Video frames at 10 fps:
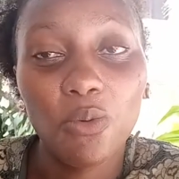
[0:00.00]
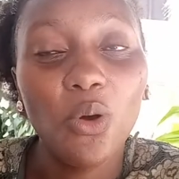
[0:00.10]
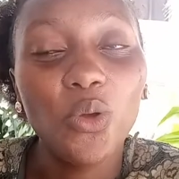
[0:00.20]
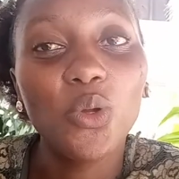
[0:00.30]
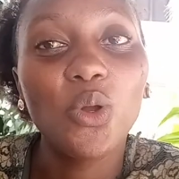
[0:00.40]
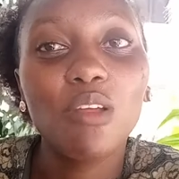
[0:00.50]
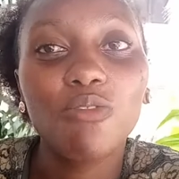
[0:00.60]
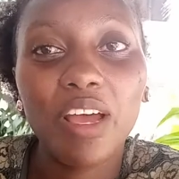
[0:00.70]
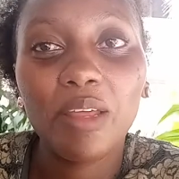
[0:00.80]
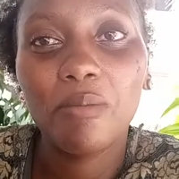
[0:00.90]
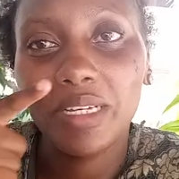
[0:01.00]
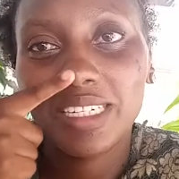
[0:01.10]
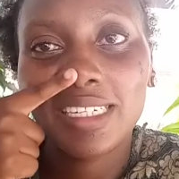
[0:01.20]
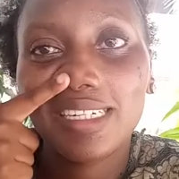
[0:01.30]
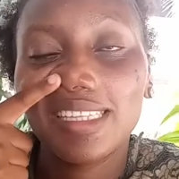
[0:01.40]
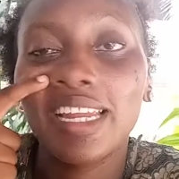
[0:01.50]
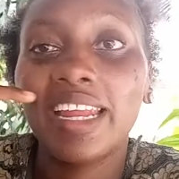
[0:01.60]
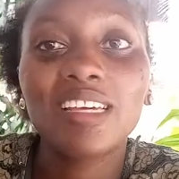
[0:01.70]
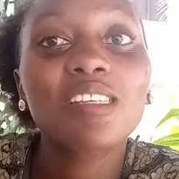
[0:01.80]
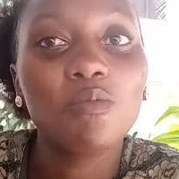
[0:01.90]
you'll only find meat the
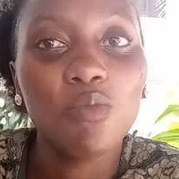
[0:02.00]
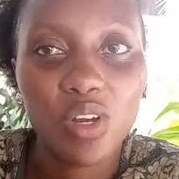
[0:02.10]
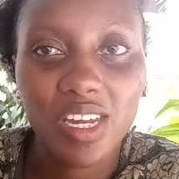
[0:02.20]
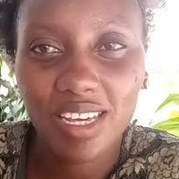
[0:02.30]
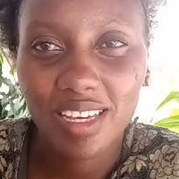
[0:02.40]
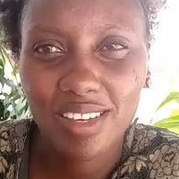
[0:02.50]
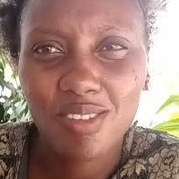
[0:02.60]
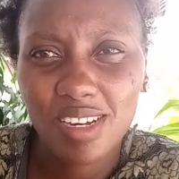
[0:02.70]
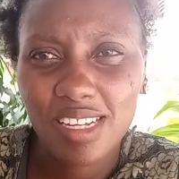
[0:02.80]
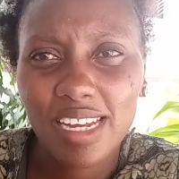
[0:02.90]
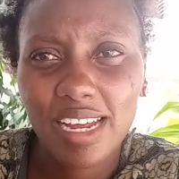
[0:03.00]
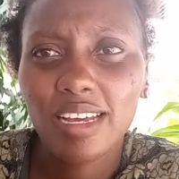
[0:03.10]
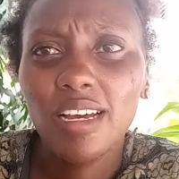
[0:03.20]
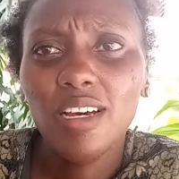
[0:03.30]
next morning you understand